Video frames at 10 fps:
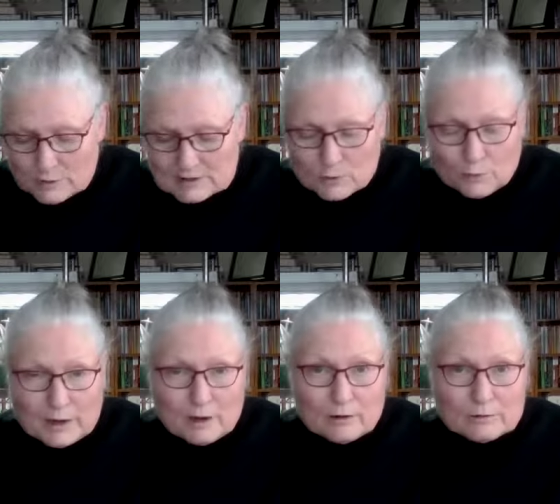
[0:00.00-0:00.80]
was a
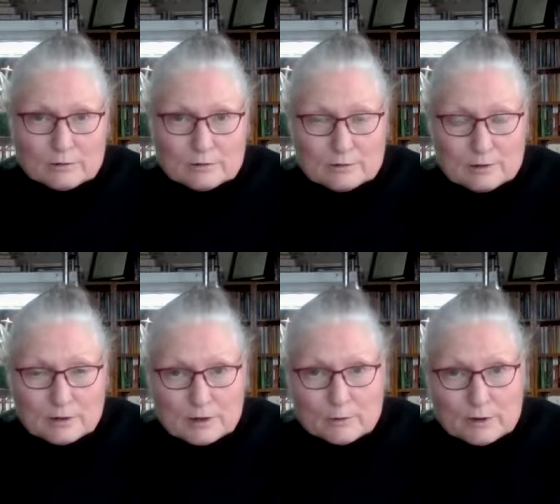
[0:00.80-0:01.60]
widow
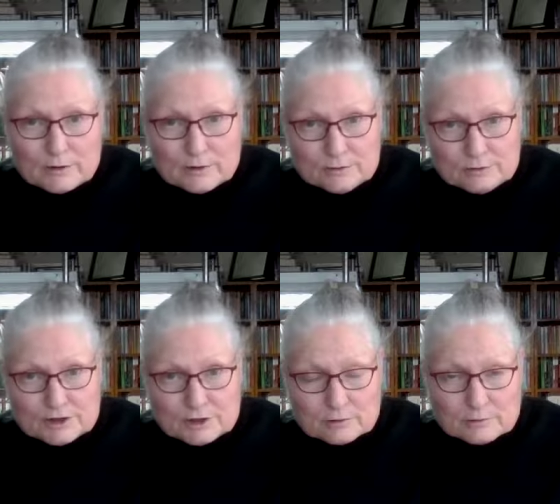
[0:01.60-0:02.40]
with two
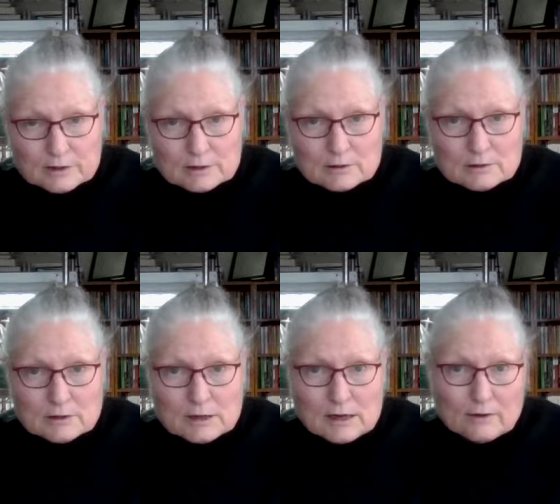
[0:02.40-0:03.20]
children
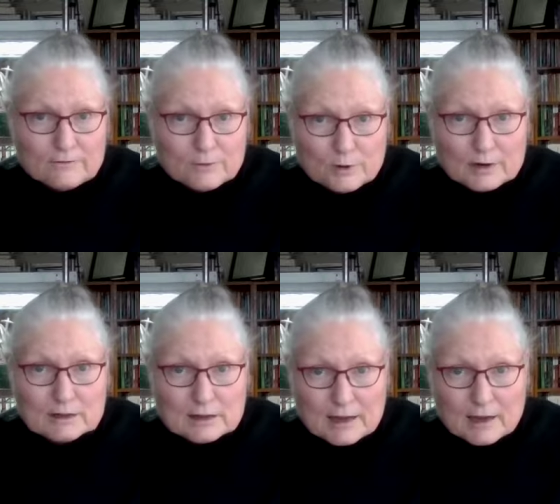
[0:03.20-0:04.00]
in a
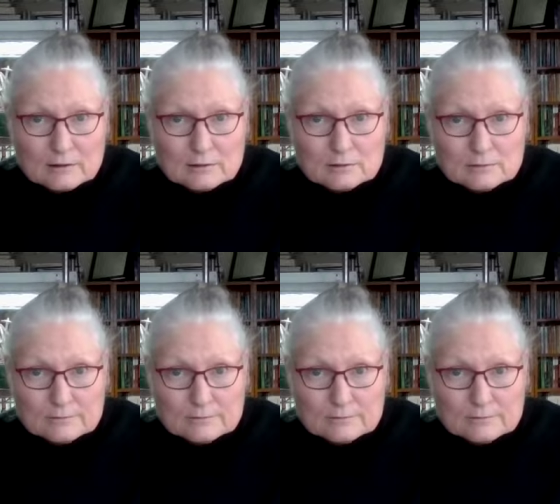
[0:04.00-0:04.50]
foreign land.